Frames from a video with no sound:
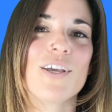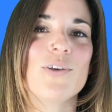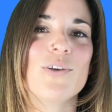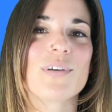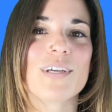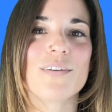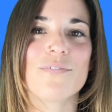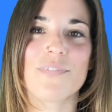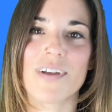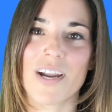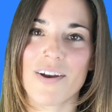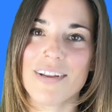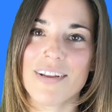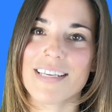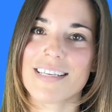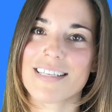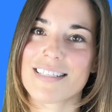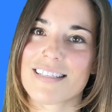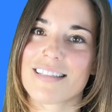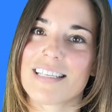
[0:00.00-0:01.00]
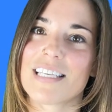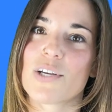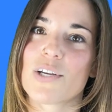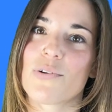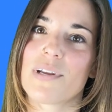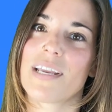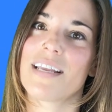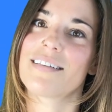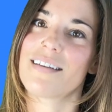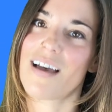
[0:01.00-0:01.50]
You can very easily
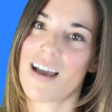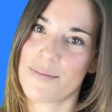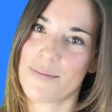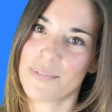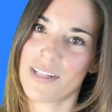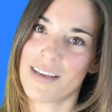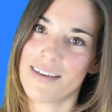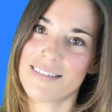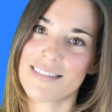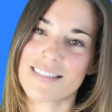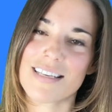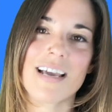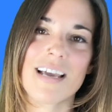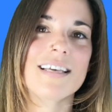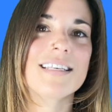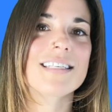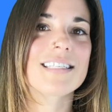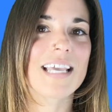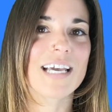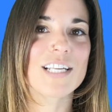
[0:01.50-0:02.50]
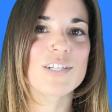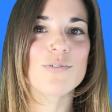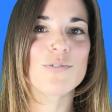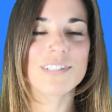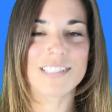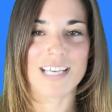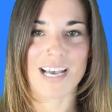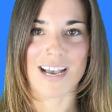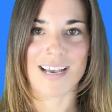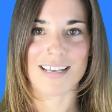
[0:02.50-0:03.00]
create timelines,
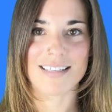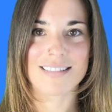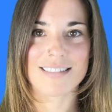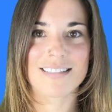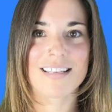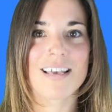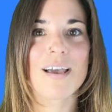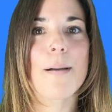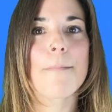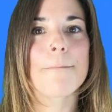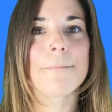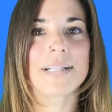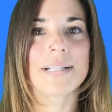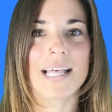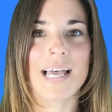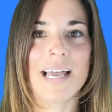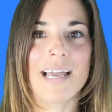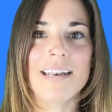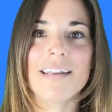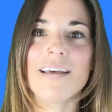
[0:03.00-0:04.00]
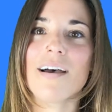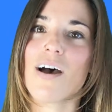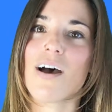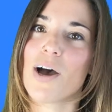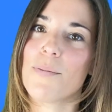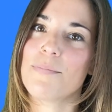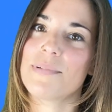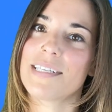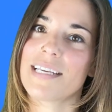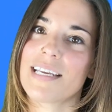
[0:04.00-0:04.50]
schedule tasks, plan,
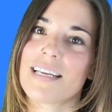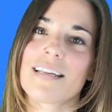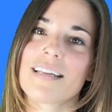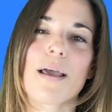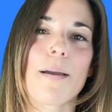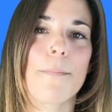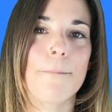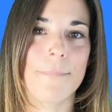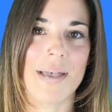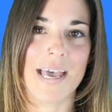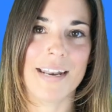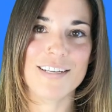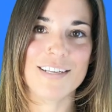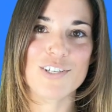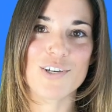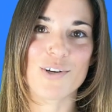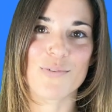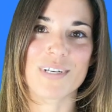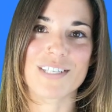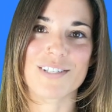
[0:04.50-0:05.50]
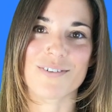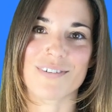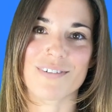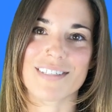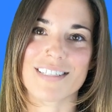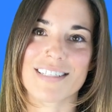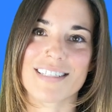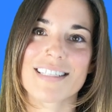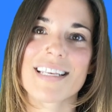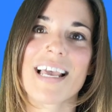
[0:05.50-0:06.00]
update, manage your
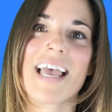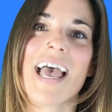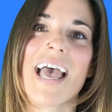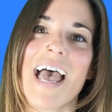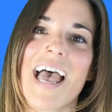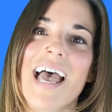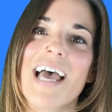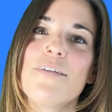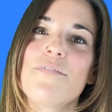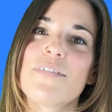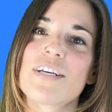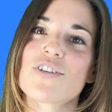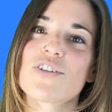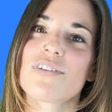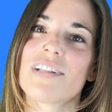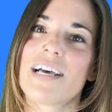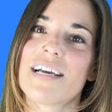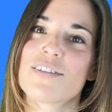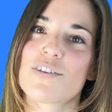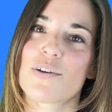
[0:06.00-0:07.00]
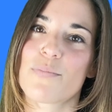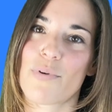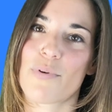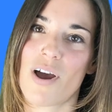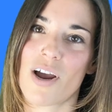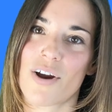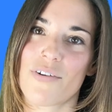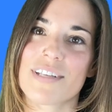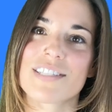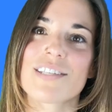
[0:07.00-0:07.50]
resources, and visualize your
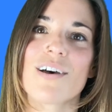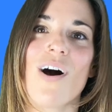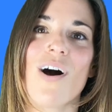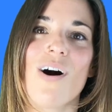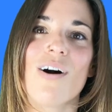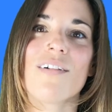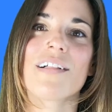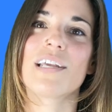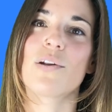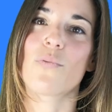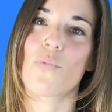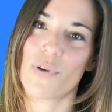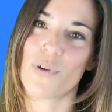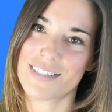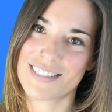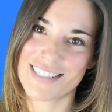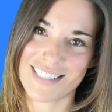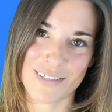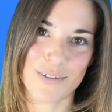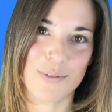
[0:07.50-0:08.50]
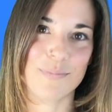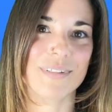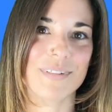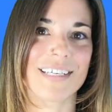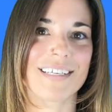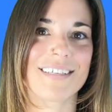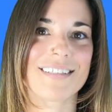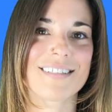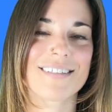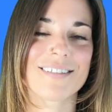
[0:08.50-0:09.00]
progress all in one single
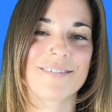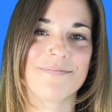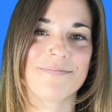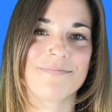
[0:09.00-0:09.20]
place.